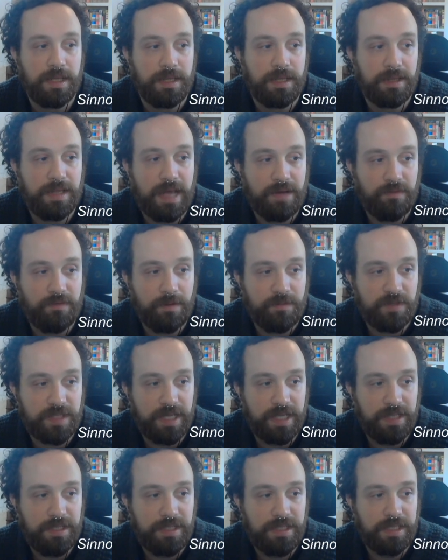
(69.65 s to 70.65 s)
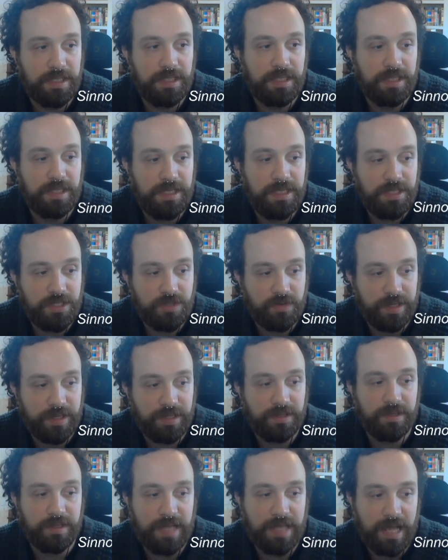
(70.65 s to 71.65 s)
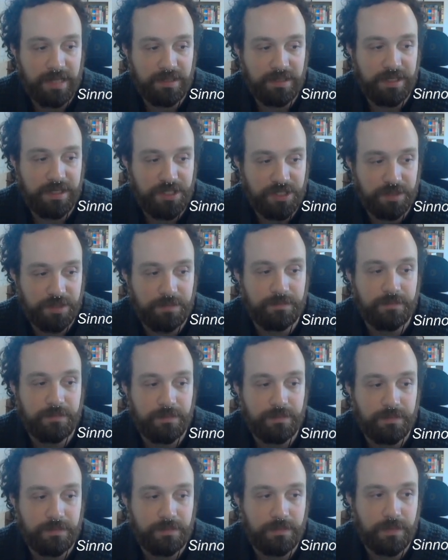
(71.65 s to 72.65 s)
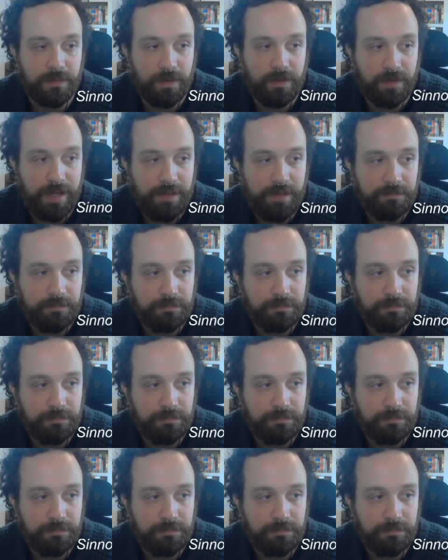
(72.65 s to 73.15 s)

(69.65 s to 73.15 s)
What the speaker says: that represent each string concatenation, okay?